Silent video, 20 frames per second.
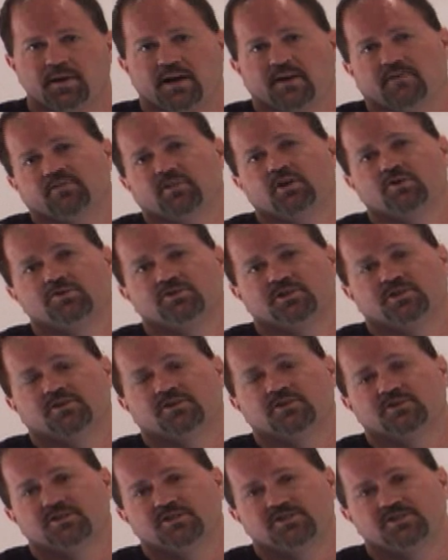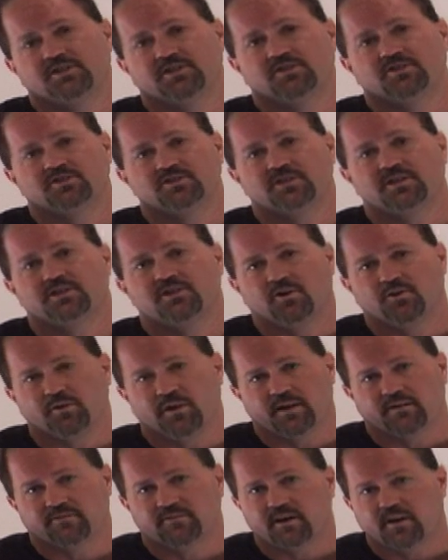we have those that are the sinners that don't
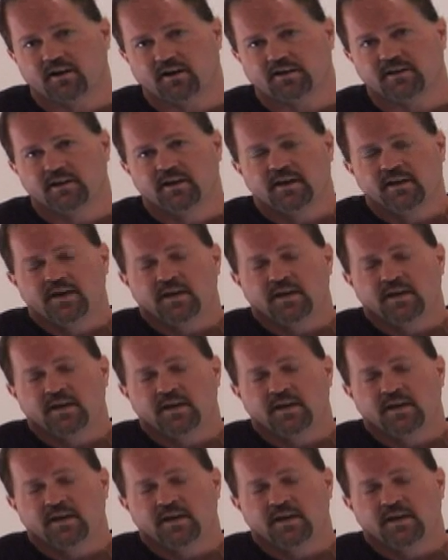have God.